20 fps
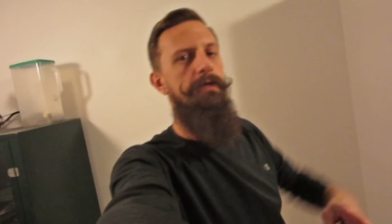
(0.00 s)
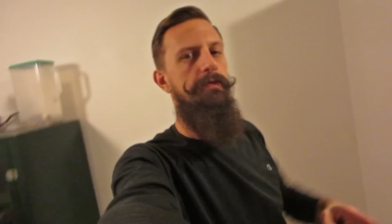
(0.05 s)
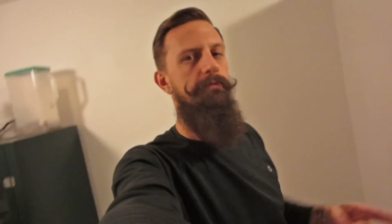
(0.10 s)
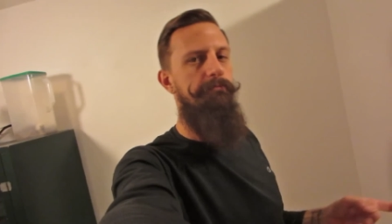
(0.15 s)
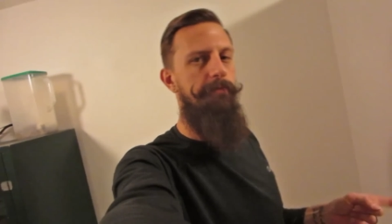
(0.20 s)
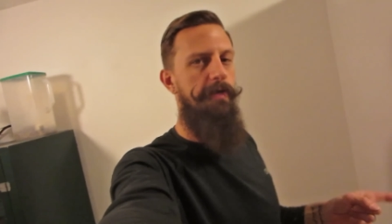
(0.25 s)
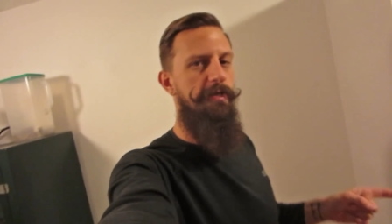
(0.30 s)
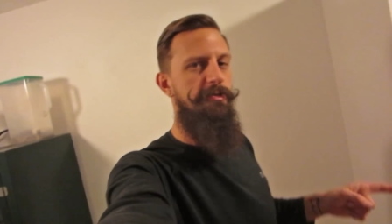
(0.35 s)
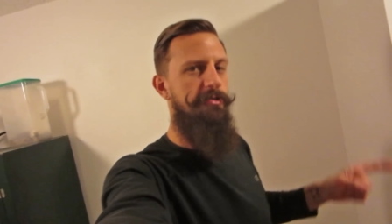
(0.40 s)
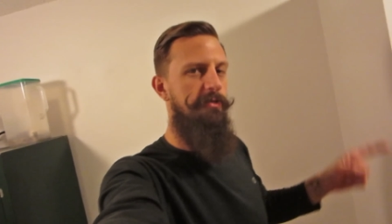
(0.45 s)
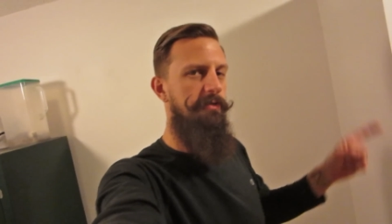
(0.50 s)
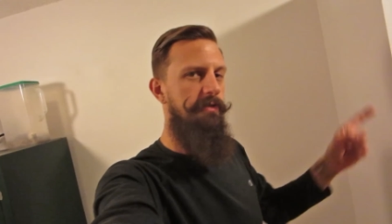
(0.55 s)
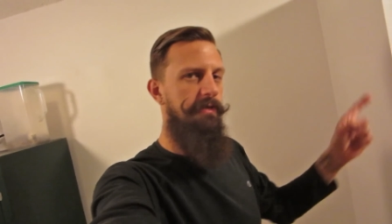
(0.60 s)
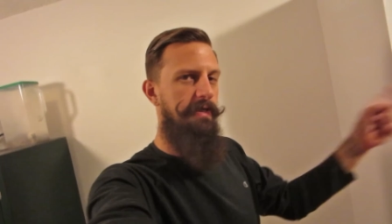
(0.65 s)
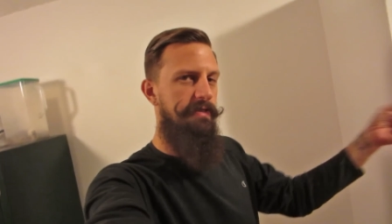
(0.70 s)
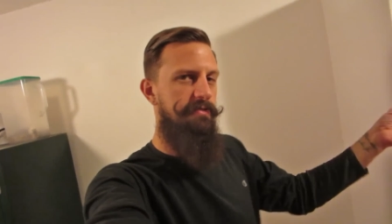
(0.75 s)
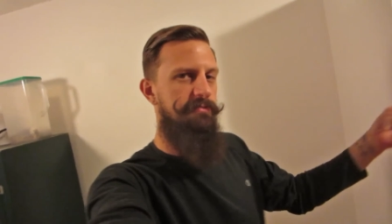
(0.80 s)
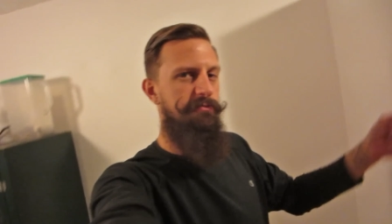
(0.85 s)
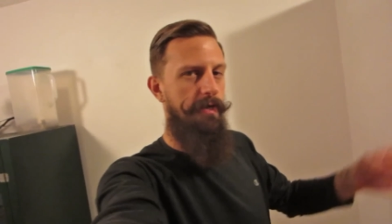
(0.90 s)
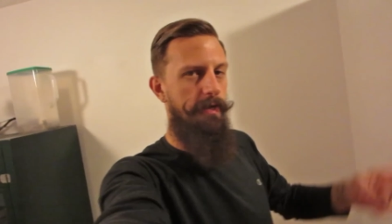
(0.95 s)
make sure you
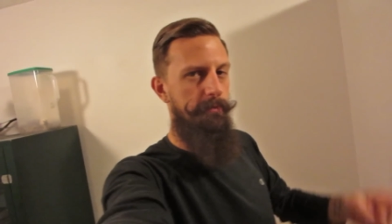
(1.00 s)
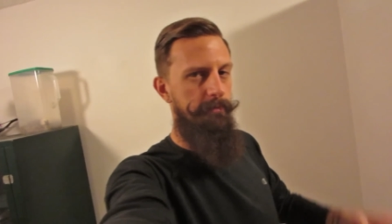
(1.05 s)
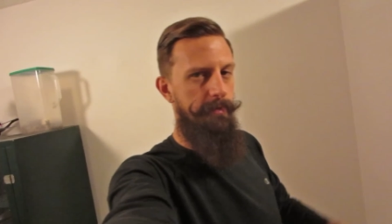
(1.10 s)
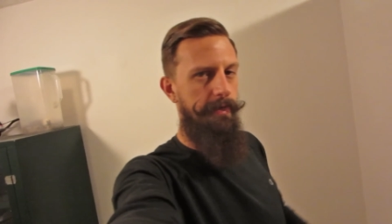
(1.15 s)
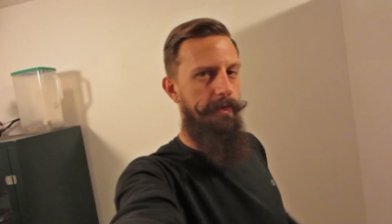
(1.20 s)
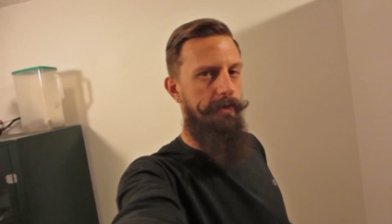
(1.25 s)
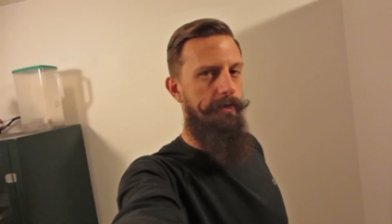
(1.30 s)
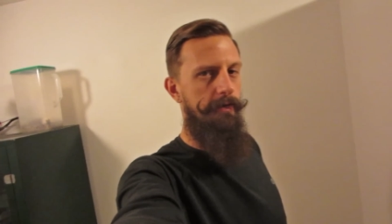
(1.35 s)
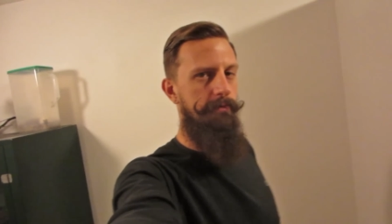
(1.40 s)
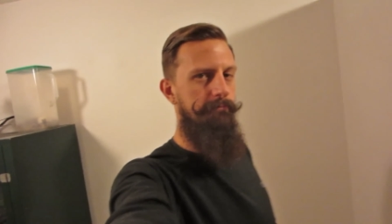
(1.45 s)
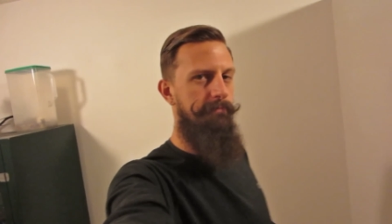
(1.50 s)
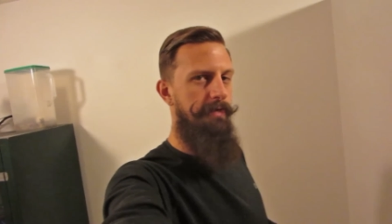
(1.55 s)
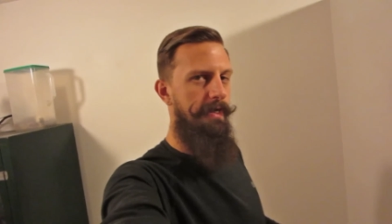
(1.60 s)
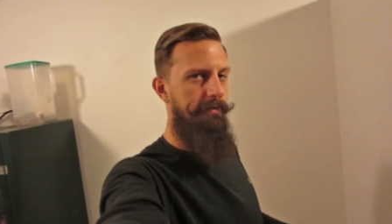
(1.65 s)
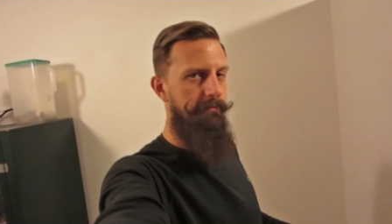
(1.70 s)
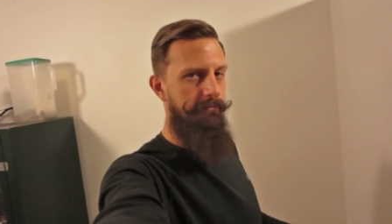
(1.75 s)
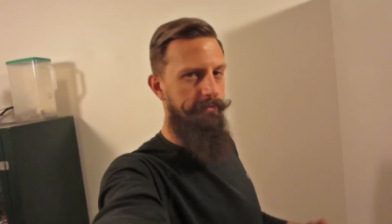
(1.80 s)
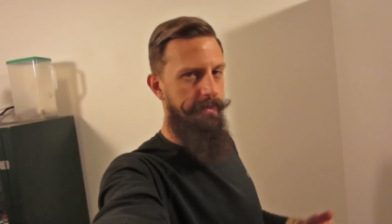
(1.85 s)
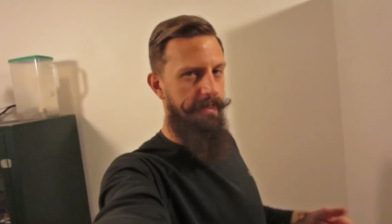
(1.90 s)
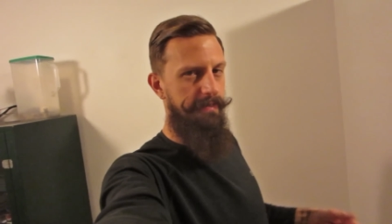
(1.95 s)
guys grab my arm.
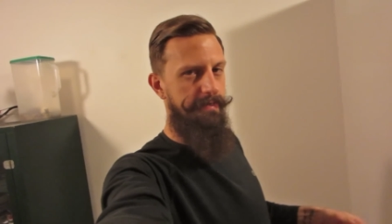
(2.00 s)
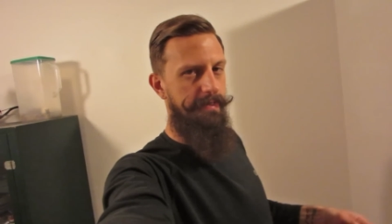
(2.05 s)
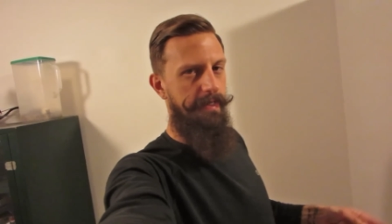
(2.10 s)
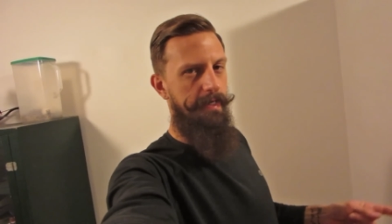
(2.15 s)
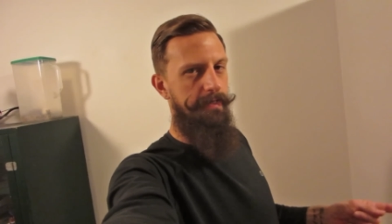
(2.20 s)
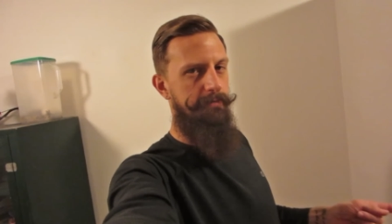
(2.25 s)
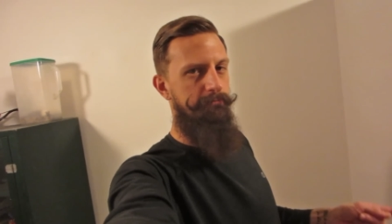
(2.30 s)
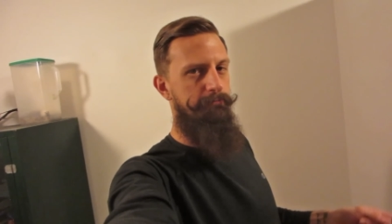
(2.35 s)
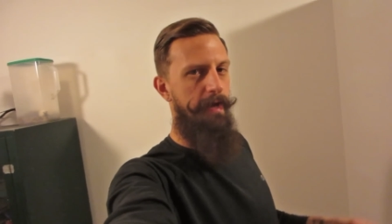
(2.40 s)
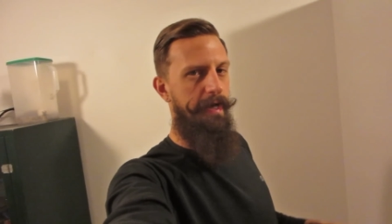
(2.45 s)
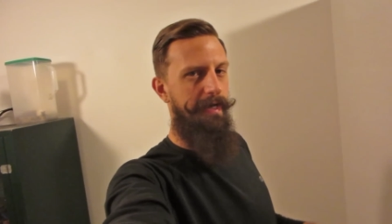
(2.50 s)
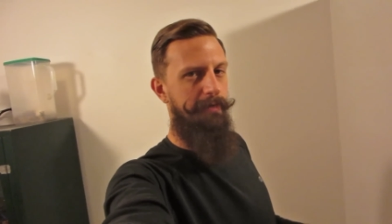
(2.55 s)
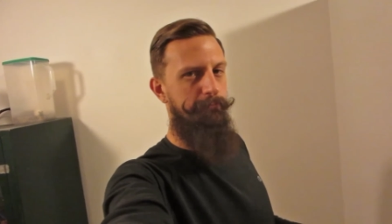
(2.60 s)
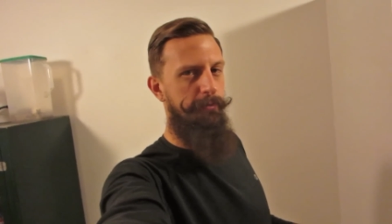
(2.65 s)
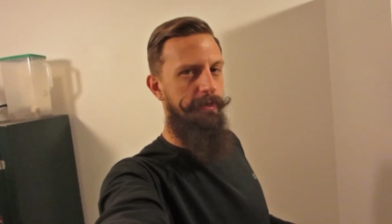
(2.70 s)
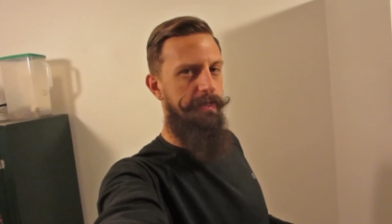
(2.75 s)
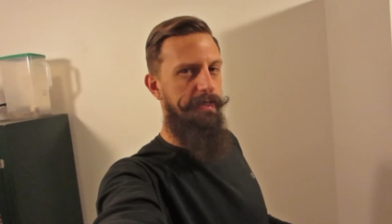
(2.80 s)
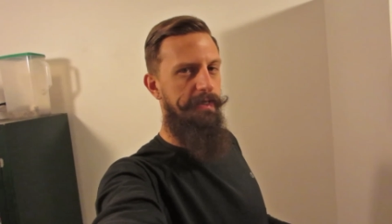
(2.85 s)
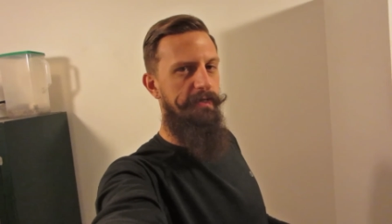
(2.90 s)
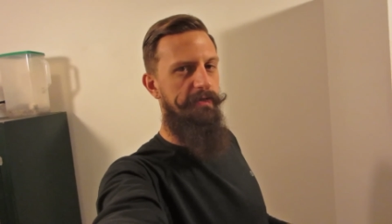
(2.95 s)
I'd like that back,
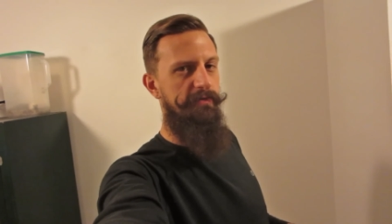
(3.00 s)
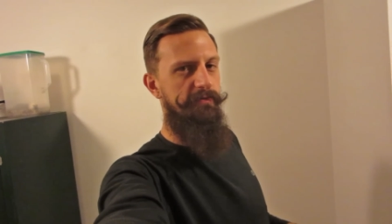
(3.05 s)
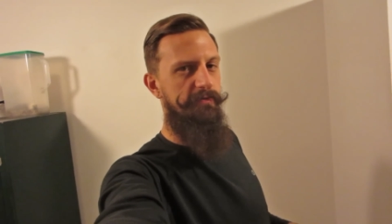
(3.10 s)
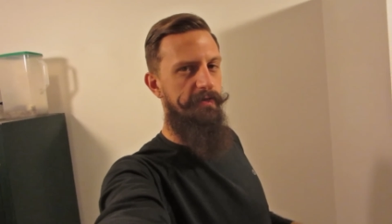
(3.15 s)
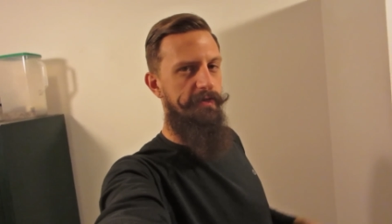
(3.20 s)
please.